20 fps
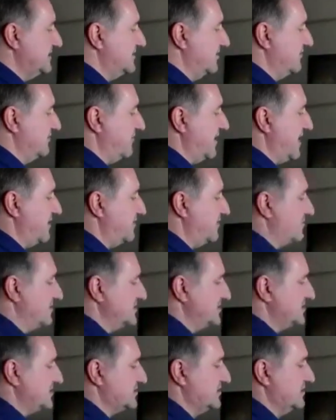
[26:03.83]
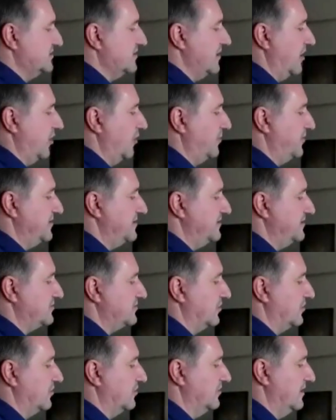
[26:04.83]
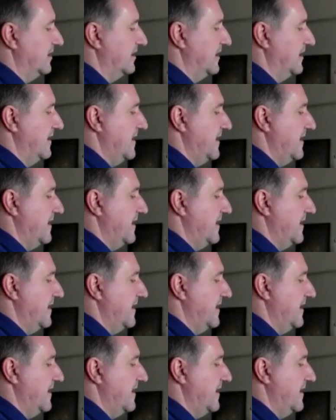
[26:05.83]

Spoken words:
your flowers, you open the door,